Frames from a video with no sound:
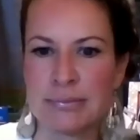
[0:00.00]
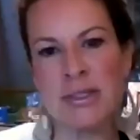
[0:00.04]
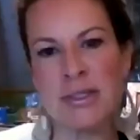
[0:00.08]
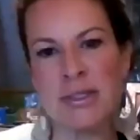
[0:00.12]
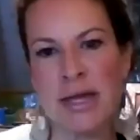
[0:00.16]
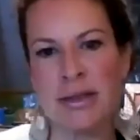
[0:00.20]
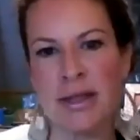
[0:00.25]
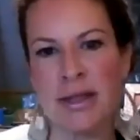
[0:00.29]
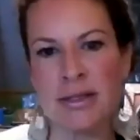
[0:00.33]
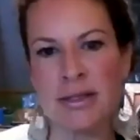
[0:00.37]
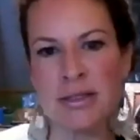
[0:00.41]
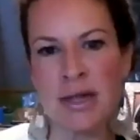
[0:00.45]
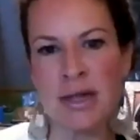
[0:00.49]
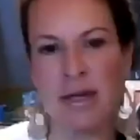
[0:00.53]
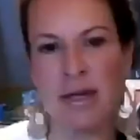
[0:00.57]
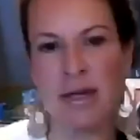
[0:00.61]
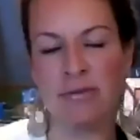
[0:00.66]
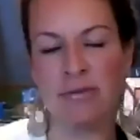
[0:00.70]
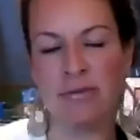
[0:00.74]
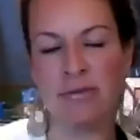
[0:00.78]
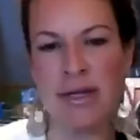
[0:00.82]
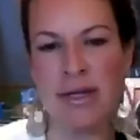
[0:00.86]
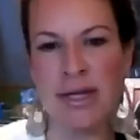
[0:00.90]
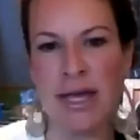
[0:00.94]
say that's kind
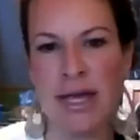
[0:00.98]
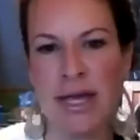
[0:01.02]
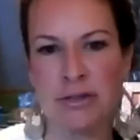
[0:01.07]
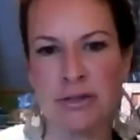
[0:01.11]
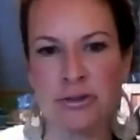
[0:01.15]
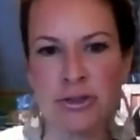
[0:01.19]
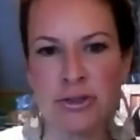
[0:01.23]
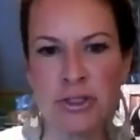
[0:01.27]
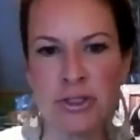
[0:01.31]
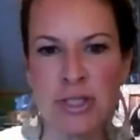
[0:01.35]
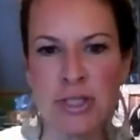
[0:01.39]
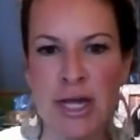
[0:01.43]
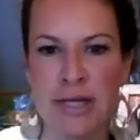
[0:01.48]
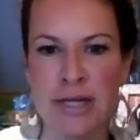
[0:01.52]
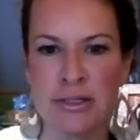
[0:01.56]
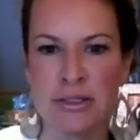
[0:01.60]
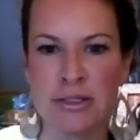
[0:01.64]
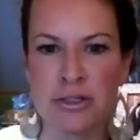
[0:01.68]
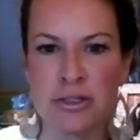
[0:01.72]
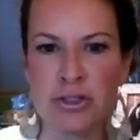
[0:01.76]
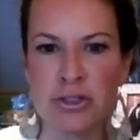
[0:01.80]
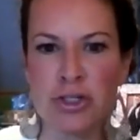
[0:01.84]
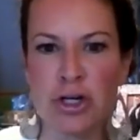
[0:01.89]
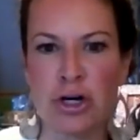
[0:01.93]
of like exercise
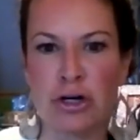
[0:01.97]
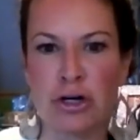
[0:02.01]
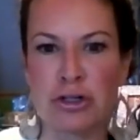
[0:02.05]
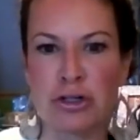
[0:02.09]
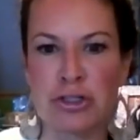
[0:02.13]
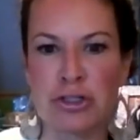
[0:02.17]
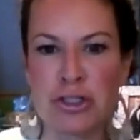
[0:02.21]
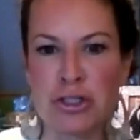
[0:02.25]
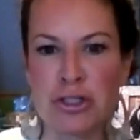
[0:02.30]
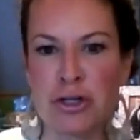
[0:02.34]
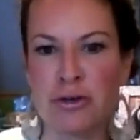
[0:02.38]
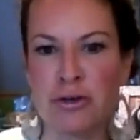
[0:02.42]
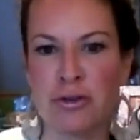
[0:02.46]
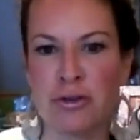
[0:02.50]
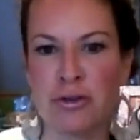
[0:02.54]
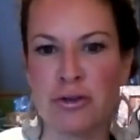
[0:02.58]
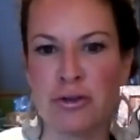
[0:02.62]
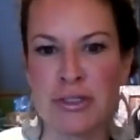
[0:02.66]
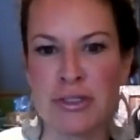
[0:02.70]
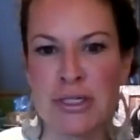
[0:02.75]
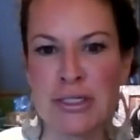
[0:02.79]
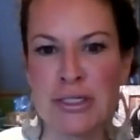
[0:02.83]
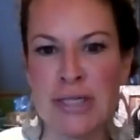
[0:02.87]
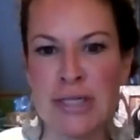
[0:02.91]
in church.
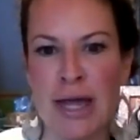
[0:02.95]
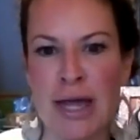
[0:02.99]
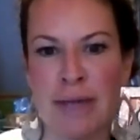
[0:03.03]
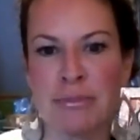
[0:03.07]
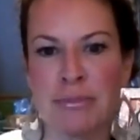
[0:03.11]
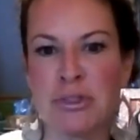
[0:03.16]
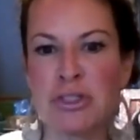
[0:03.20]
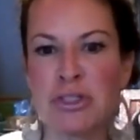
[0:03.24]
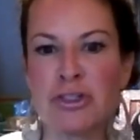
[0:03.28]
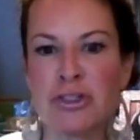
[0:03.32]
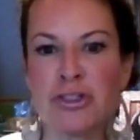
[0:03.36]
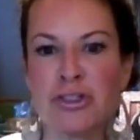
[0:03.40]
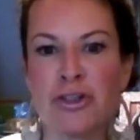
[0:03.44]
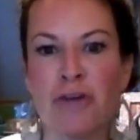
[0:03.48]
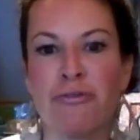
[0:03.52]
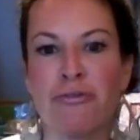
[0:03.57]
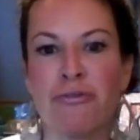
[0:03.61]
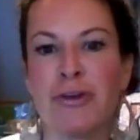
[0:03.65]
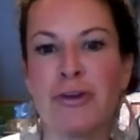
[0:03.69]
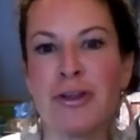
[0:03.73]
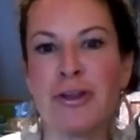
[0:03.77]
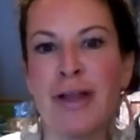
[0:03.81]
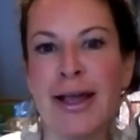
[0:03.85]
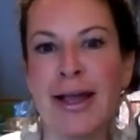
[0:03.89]
There's times you just
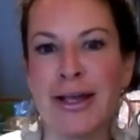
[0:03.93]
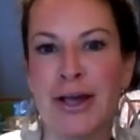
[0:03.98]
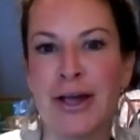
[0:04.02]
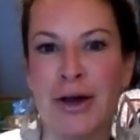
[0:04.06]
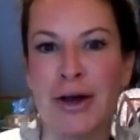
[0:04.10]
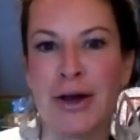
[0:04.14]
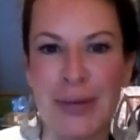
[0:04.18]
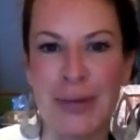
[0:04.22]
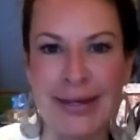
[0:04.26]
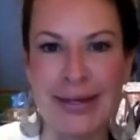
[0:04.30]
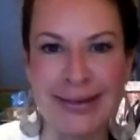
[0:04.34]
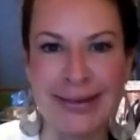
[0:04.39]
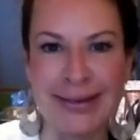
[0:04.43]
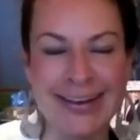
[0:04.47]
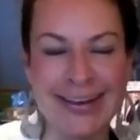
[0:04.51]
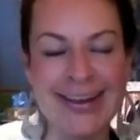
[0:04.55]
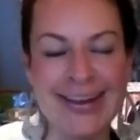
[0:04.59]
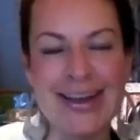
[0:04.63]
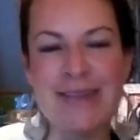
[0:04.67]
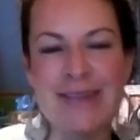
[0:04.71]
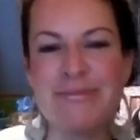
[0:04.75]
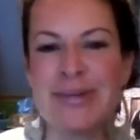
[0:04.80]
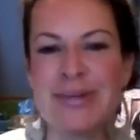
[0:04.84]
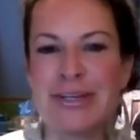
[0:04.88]
don't feel like going,
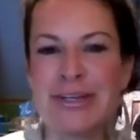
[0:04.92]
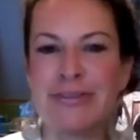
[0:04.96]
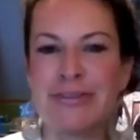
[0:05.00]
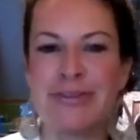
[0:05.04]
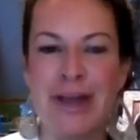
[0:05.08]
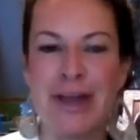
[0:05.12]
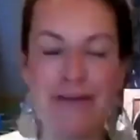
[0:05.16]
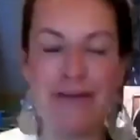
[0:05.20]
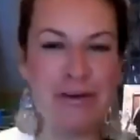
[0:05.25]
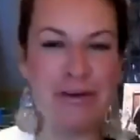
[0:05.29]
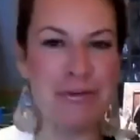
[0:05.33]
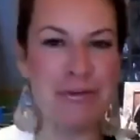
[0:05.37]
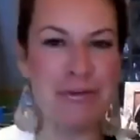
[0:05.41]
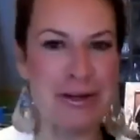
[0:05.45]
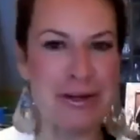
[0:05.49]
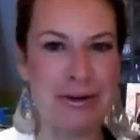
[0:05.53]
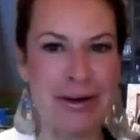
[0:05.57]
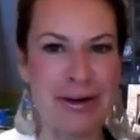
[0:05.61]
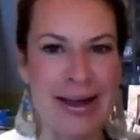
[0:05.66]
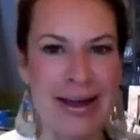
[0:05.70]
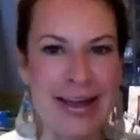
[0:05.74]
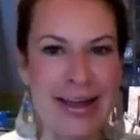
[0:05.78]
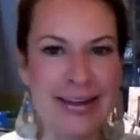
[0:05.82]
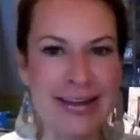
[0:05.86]
but you never
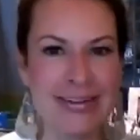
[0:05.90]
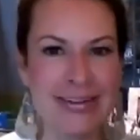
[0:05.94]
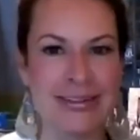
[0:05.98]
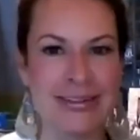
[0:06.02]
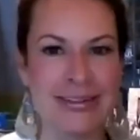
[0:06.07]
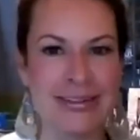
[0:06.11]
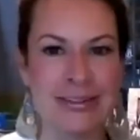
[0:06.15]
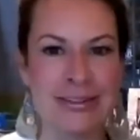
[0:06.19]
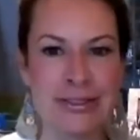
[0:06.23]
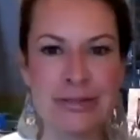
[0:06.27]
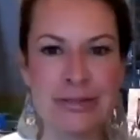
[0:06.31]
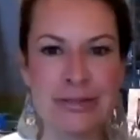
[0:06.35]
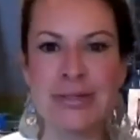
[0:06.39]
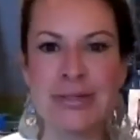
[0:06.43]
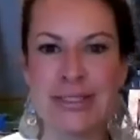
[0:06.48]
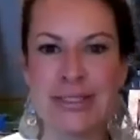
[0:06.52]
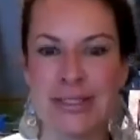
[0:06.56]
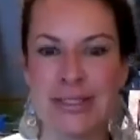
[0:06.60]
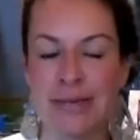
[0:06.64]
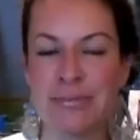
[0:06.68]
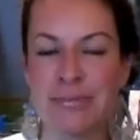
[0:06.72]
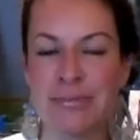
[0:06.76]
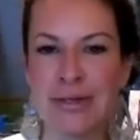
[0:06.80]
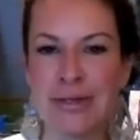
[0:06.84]
regret doing
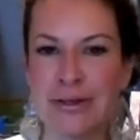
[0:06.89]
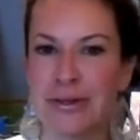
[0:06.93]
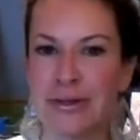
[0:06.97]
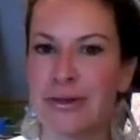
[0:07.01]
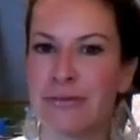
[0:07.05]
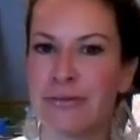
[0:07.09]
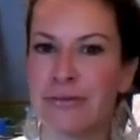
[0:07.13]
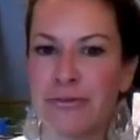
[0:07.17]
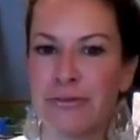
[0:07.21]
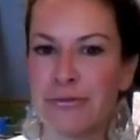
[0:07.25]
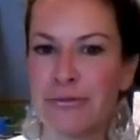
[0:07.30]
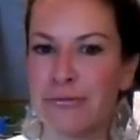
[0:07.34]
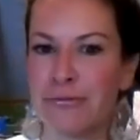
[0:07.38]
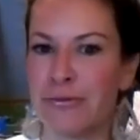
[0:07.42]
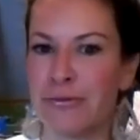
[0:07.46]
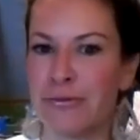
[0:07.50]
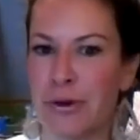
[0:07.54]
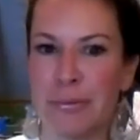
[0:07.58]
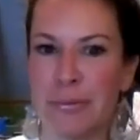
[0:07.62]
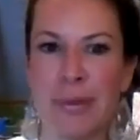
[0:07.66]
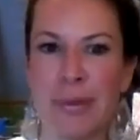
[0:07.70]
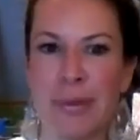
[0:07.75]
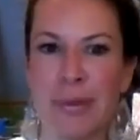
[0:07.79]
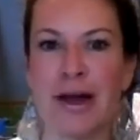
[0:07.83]
something for
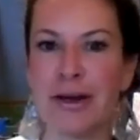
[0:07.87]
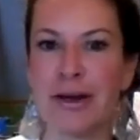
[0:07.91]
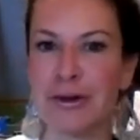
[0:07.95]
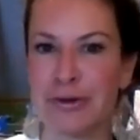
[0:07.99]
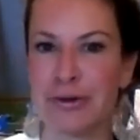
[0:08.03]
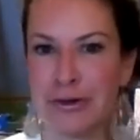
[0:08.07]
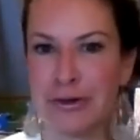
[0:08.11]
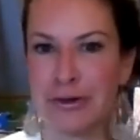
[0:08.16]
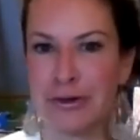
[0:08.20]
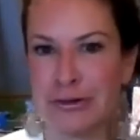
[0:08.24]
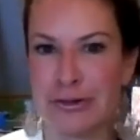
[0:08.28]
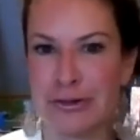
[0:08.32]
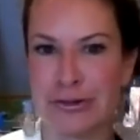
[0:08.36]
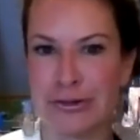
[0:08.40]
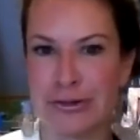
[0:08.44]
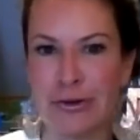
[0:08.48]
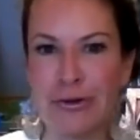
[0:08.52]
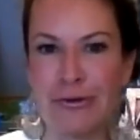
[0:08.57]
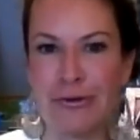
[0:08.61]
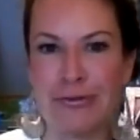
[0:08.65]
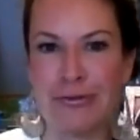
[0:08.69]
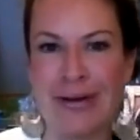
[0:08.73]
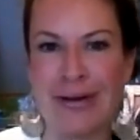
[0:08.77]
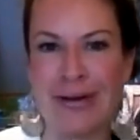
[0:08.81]
your body or your
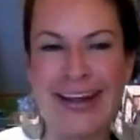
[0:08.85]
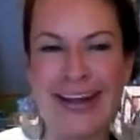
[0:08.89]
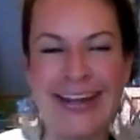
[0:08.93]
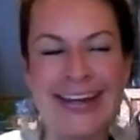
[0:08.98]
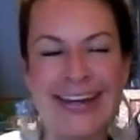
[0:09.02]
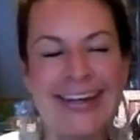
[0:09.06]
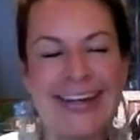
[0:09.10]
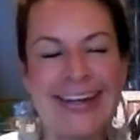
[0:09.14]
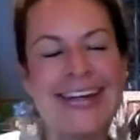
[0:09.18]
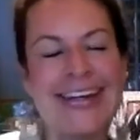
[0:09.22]
soul, right?